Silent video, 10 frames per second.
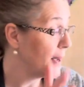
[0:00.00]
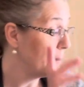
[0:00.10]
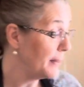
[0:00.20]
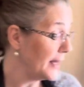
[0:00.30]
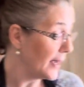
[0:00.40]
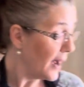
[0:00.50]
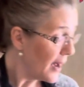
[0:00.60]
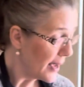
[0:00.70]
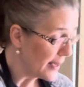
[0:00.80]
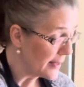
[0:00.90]

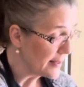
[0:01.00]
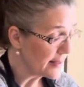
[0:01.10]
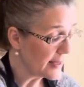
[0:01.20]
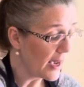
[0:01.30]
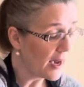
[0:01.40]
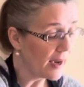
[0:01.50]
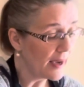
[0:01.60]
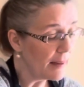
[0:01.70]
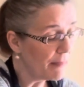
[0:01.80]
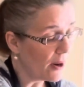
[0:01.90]
because
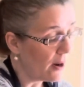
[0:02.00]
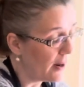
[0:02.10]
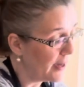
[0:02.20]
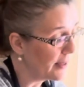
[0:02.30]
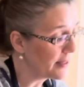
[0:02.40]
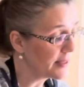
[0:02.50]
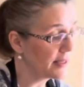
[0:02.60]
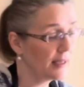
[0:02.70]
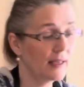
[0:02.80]
I bought